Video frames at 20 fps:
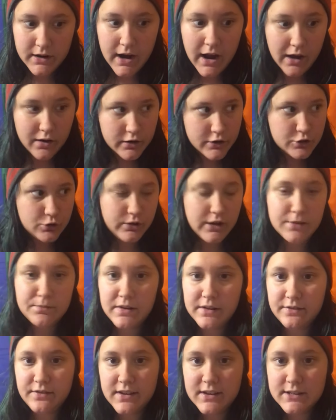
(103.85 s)
How did you get
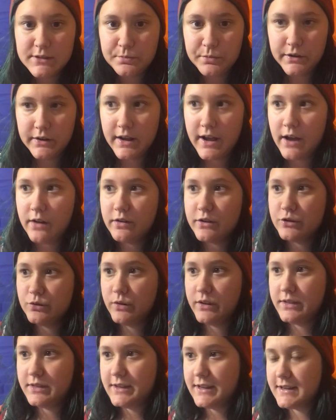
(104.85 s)
my Facebook? How did you
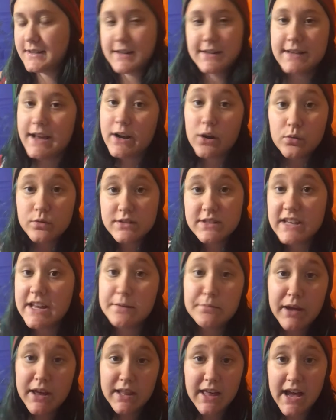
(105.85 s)
get this? Because I don't say
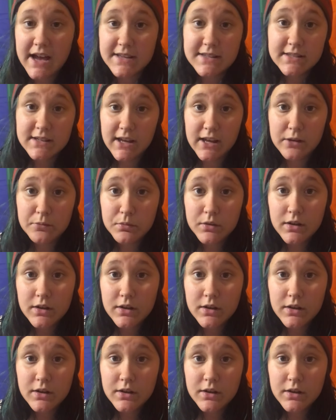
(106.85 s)
my last name.